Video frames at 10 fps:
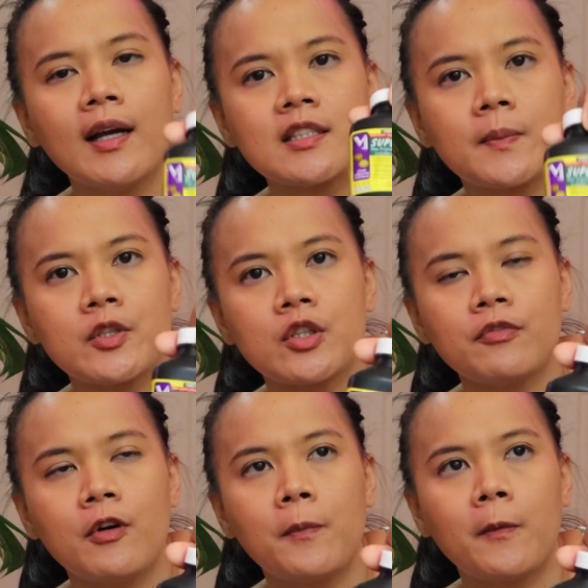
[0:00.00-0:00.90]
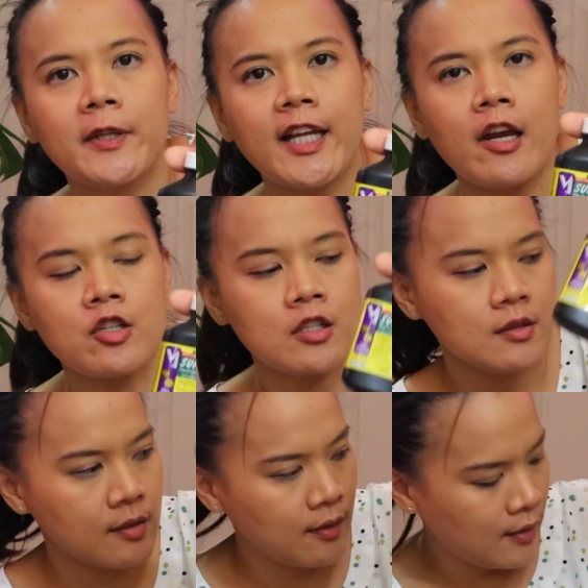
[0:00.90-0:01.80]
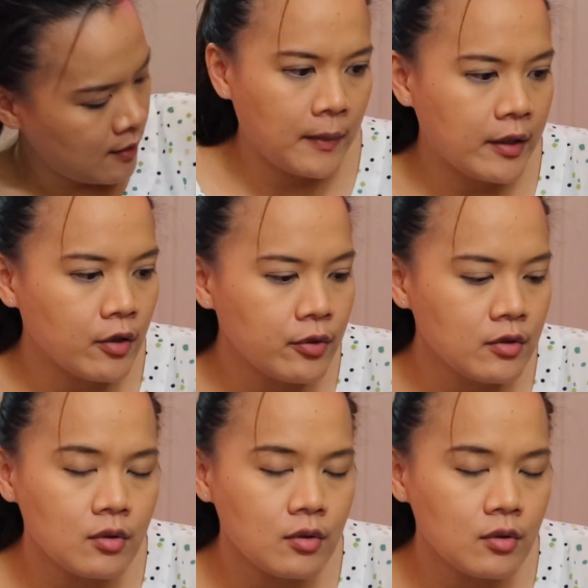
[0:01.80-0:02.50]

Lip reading: especially for propagations. I don't use